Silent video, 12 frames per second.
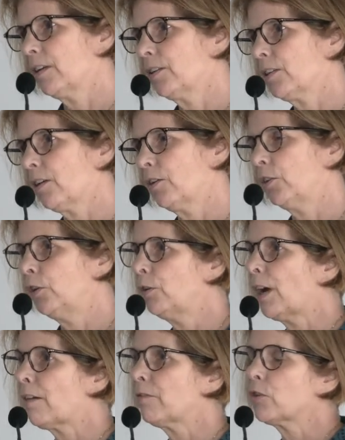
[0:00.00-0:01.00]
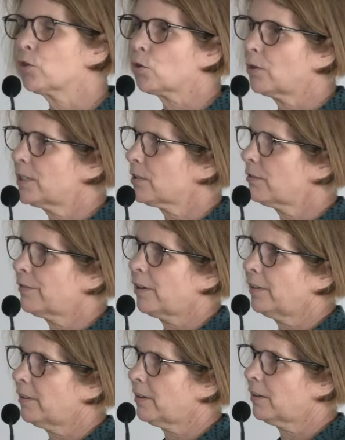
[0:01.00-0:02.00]
So you have the choice of
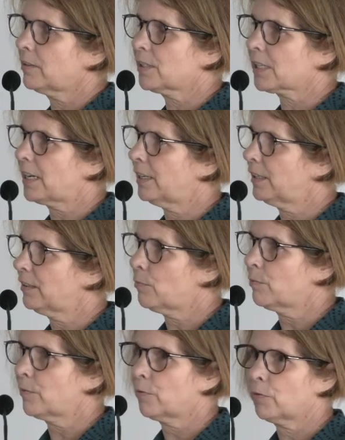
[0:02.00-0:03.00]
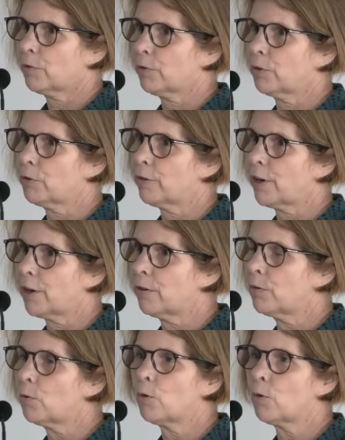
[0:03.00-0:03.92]
either scanning them through your own,